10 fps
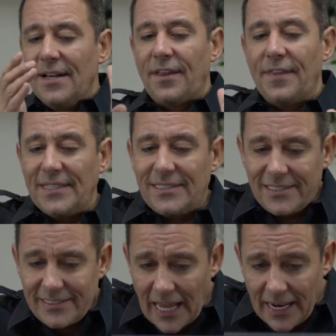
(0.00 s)
that this
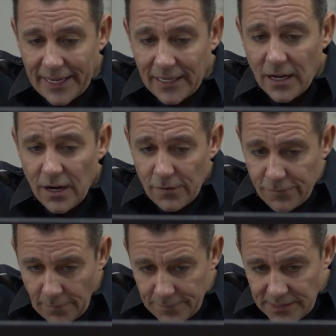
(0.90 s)
selling
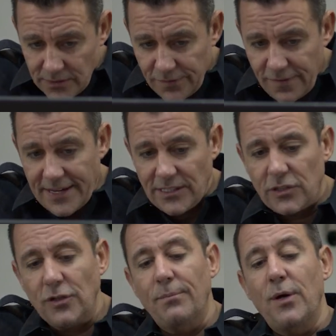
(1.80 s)
from this phase
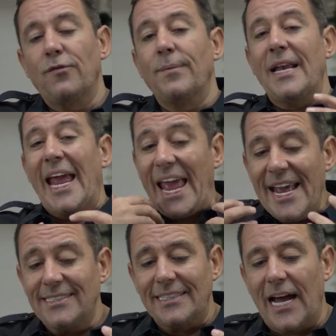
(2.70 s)
2 movement
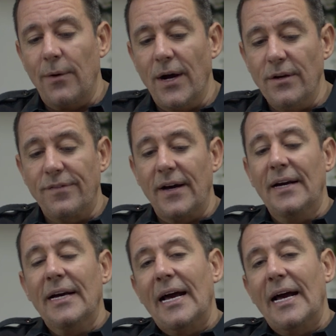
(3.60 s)
is now over,